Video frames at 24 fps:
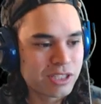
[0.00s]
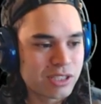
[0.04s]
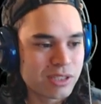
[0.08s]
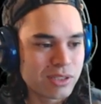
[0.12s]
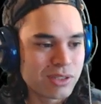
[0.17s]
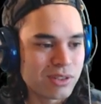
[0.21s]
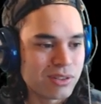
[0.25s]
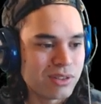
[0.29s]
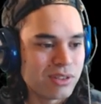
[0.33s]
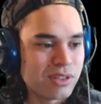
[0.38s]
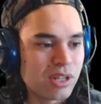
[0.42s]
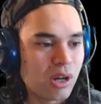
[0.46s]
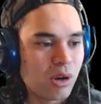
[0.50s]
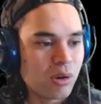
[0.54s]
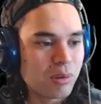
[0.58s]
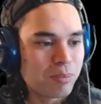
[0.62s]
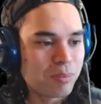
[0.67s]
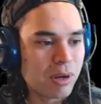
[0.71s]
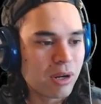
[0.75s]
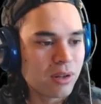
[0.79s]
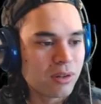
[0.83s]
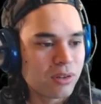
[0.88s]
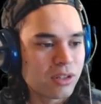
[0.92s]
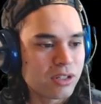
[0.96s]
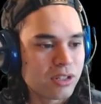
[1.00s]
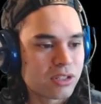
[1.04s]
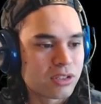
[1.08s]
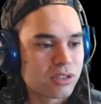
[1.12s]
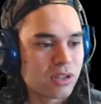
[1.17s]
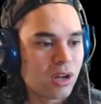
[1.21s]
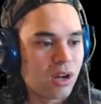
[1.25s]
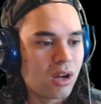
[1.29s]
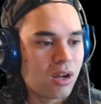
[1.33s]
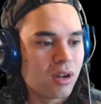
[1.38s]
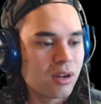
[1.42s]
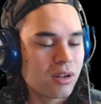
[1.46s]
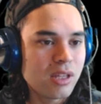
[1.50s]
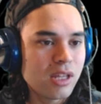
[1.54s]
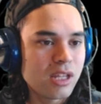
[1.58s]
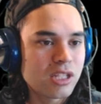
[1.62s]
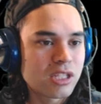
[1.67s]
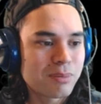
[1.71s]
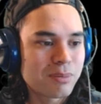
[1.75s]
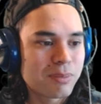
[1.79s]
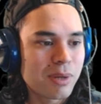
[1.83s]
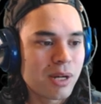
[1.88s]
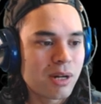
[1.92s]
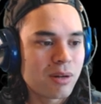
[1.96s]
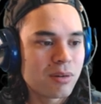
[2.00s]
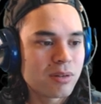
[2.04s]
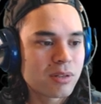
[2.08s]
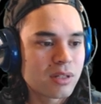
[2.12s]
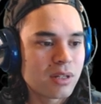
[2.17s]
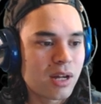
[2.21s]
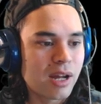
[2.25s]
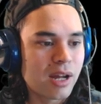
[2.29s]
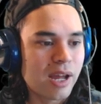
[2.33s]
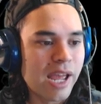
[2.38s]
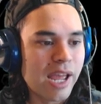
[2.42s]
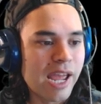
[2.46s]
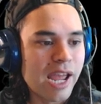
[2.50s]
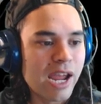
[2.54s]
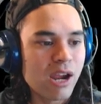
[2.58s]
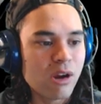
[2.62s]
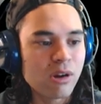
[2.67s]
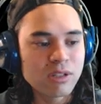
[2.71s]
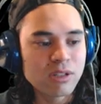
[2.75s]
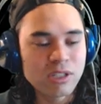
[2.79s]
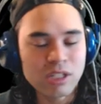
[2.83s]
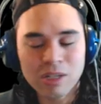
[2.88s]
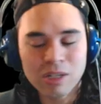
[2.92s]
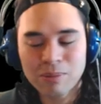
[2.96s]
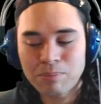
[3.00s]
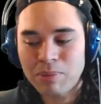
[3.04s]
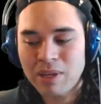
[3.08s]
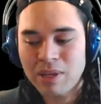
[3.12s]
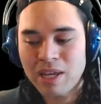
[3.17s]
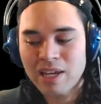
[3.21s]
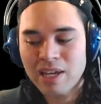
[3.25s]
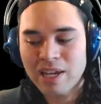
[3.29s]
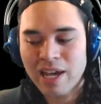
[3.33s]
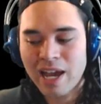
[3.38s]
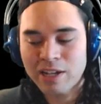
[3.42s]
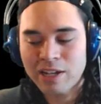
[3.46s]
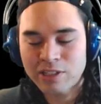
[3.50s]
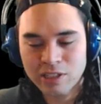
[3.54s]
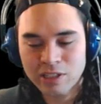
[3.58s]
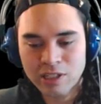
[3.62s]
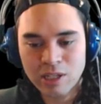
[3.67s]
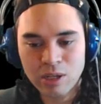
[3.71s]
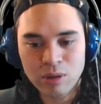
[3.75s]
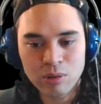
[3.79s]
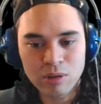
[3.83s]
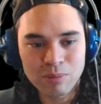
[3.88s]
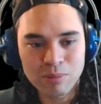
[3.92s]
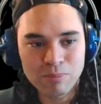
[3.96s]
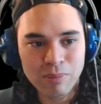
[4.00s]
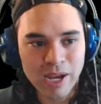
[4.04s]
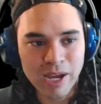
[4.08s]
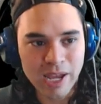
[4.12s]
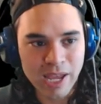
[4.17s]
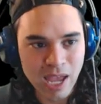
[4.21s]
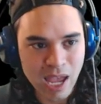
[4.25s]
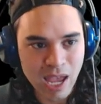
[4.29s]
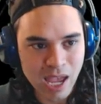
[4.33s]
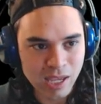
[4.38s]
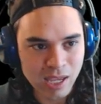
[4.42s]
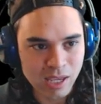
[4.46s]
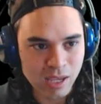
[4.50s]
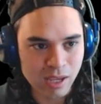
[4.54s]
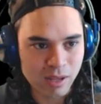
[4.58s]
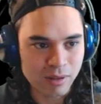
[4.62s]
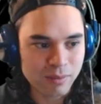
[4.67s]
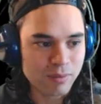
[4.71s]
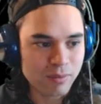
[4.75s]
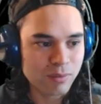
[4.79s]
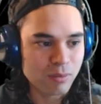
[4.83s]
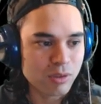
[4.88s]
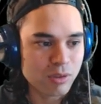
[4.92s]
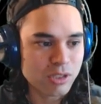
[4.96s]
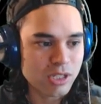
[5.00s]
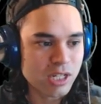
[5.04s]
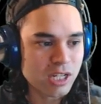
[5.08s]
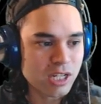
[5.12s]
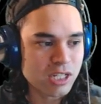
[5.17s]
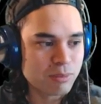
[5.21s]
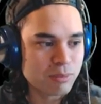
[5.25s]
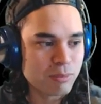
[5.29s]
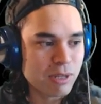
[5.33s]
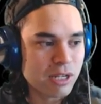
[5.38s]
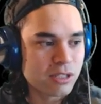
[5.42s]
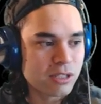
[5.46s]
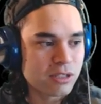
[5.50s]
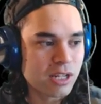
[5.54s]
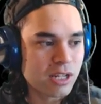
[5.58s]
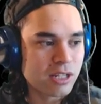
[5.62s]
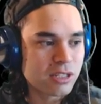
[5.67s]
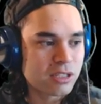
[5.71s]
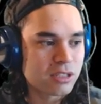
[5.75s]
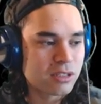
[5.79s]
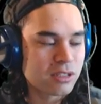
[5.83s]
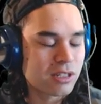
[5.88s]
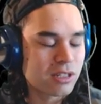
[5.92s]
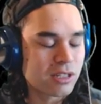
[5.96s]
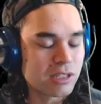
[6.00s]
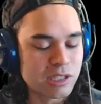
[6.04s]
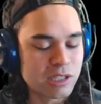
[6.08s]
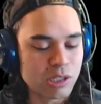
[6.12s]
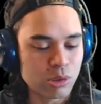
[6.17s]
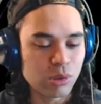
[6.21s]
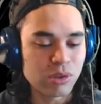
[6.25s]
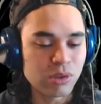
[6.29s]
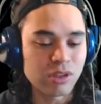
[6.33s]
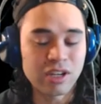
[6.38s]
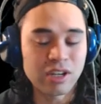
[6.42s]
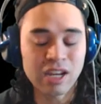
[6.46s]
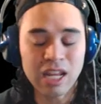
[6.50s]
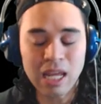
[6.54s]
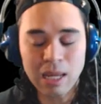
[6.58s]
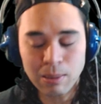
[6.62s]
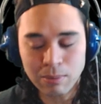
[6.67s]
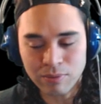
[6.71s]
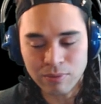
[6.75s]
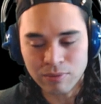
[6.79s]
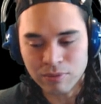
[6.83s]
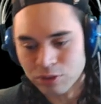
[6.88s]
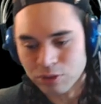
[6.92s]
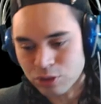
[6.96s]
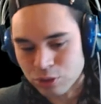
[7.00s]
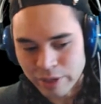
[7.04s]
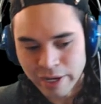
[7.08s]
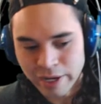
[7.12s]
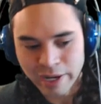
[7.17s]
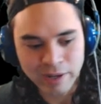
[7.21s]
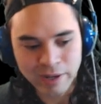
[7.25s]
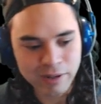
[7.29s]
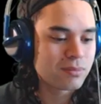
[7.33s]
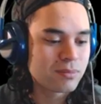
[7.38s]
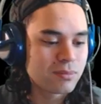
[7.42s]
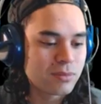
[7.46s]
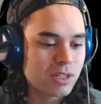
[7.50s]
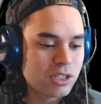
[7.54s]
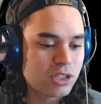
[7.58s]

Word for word: It's a little note. Apparently this song is about a heretic being executed by hanging, which I guess makes sense considering the name of the track.